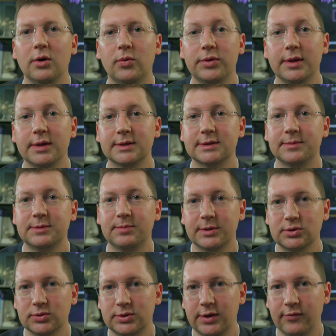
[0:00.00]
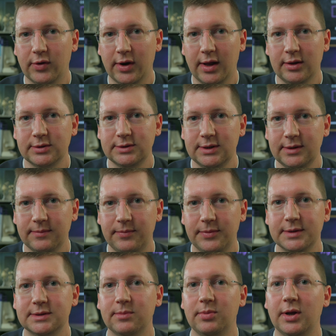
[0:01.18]
Within the subspecialty of rhinology,
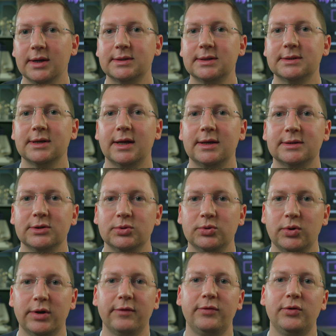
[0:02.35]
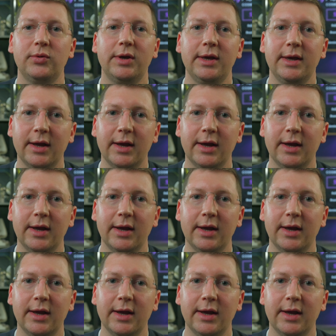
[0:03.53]
this applies to sinus surgery in a few key